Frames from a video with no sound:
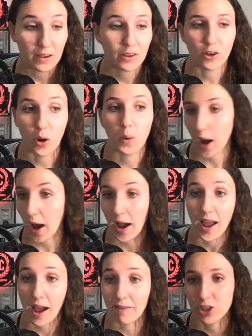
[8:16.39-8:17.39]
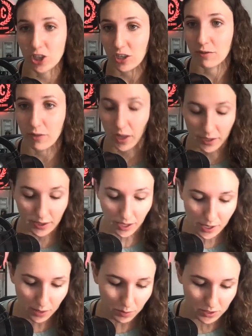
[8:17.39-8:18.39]
you know, I have achieved like
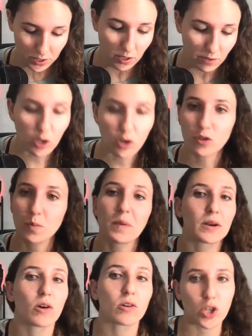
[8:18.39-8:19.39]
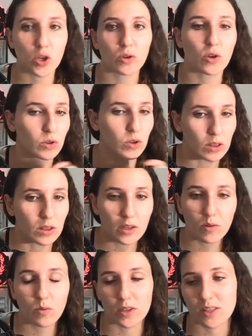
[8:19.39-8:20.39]
90% of those, but also the
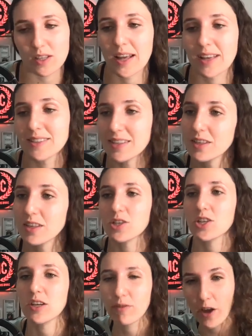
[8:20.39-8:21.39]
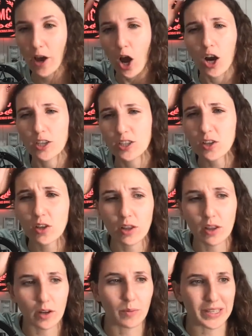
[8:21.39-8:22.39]
little ones that I didn't achieve are still a
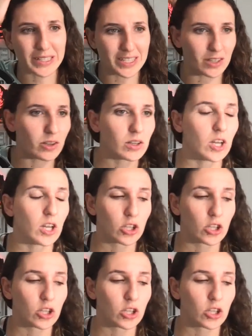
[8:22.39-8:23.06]
little big deal.